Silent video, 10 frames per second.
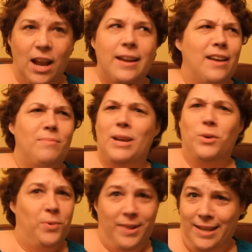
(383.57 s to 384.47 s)
I'd have my
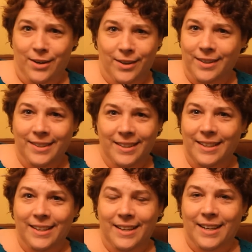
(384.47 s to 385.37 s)
own theater
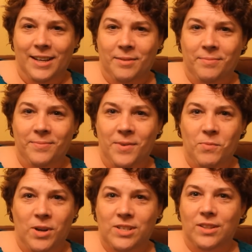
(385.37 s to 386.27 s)

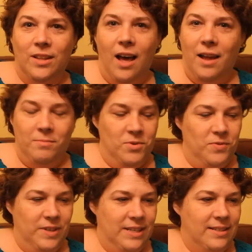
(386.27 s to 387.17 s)
and watch a lot of
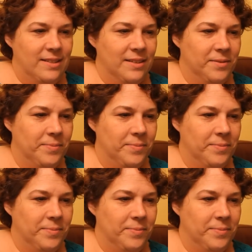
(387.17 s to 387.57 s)
movies.